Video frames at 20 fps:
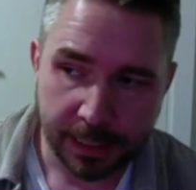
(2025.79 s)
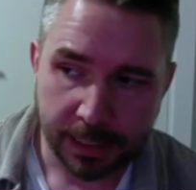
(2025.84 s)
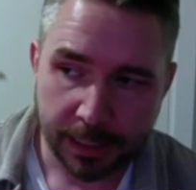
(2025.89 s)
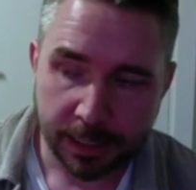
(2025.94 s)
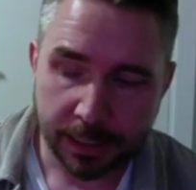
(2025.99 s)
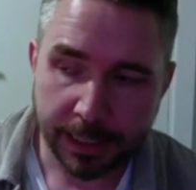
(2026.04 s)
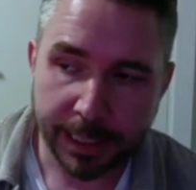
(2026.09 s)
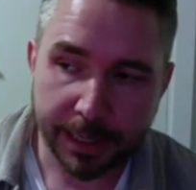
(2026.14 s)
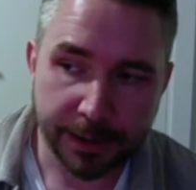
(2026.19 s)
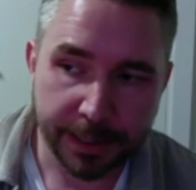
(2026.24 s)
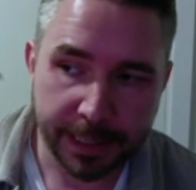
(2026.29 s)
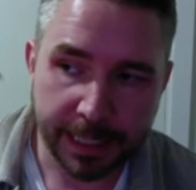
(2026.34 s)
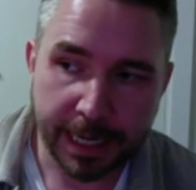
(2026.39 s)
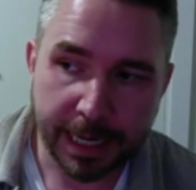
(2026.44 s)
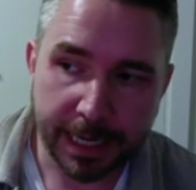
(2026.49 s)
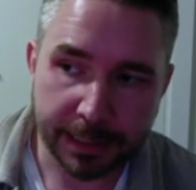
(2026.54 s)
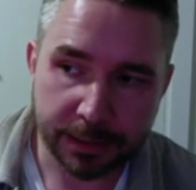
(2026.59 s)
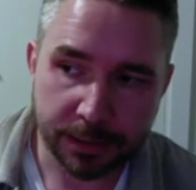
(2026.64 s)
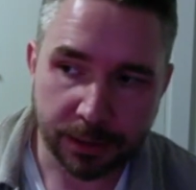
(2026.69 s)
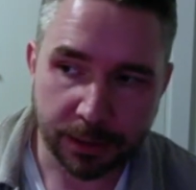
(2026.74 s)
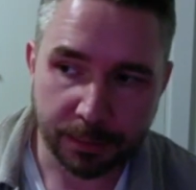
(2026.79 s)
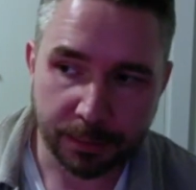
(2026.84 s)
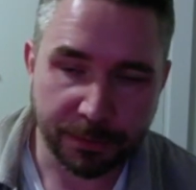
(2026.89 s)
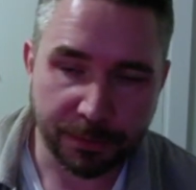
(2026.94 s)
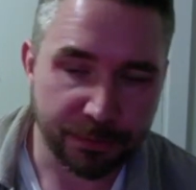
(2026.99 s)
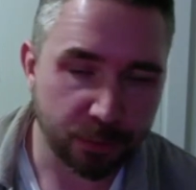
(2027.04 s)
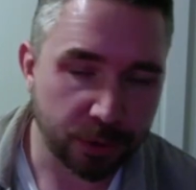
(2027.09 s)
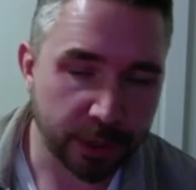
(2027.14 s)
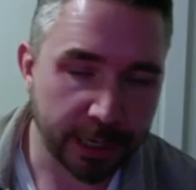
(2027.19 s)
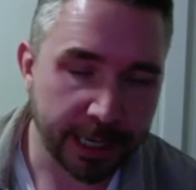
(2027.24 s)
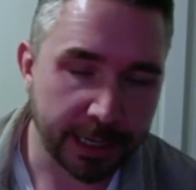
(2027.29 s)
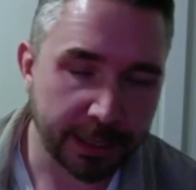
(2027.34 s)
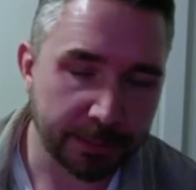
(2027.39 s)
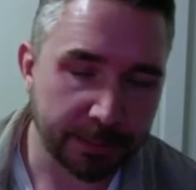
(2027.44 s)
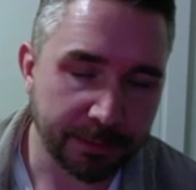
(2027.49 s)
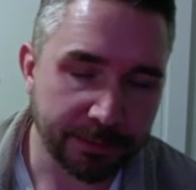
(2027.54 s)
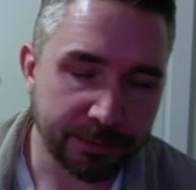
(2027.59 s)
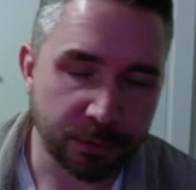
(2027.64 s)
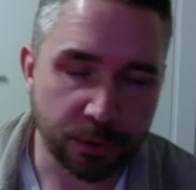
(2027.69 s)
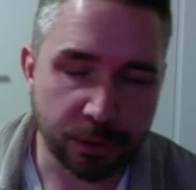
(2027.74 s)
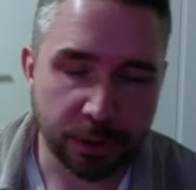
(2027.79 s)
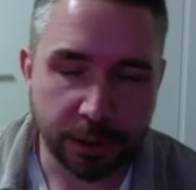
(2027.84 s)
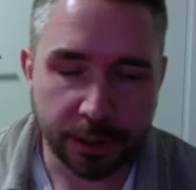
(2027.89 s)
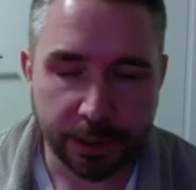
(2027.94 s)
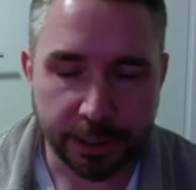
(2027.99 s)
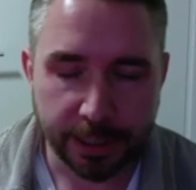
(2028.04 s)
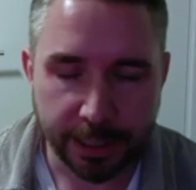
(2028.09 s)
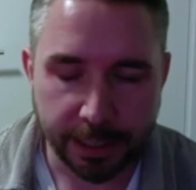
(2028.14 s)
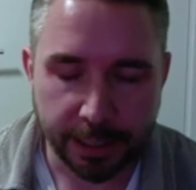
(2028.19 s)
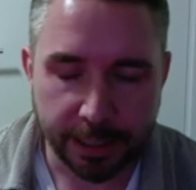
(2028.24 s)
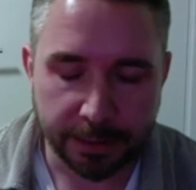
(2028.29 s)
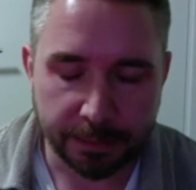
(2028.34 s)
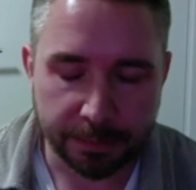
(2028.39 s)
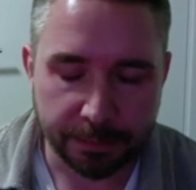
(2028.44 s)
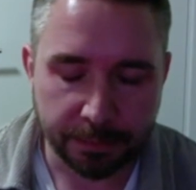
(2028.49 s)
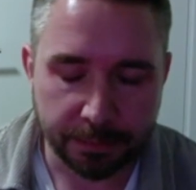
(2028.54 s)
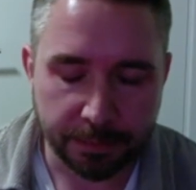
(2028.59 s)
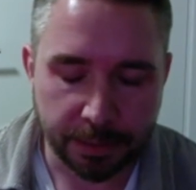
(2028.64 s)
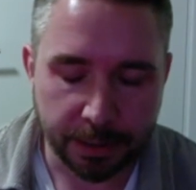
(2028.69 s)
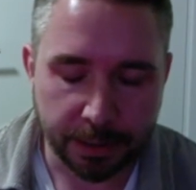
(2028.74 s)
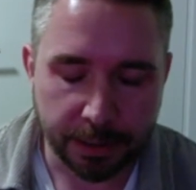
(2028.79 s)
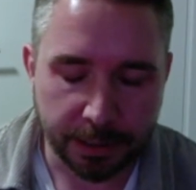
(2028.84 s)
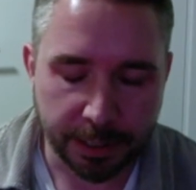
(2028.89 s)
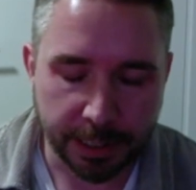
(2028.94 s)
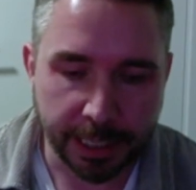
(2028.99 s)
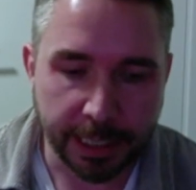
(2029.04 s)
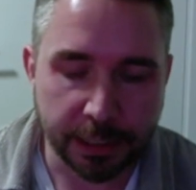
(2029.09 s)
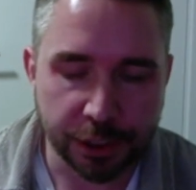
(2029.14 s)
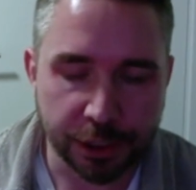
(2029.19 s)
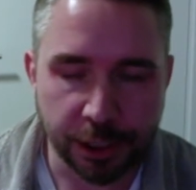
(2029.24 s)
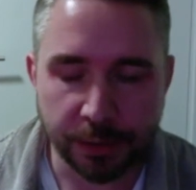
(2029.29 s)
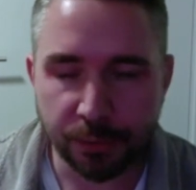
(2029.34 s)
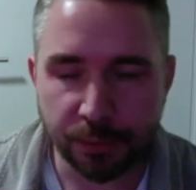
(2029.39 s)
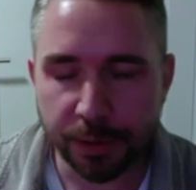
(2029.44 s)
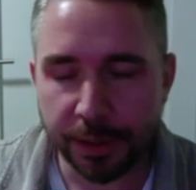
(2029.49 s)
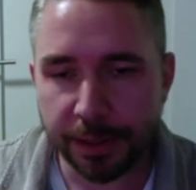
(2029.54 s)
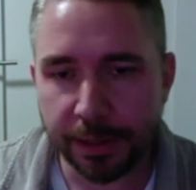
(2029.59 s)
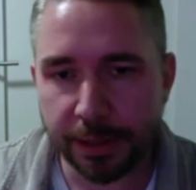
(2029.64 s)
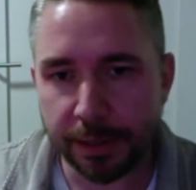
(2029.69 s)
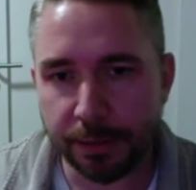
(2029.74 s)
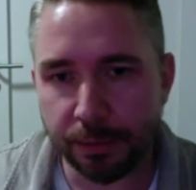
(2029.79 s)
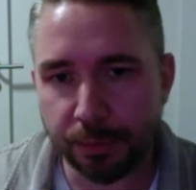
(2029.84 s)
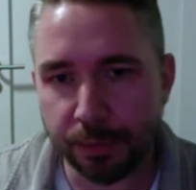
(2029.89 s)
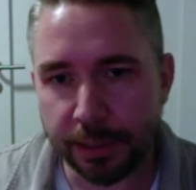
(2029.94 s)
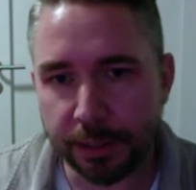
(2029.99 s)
clearing that on beforehand before um, engaging with uh, with the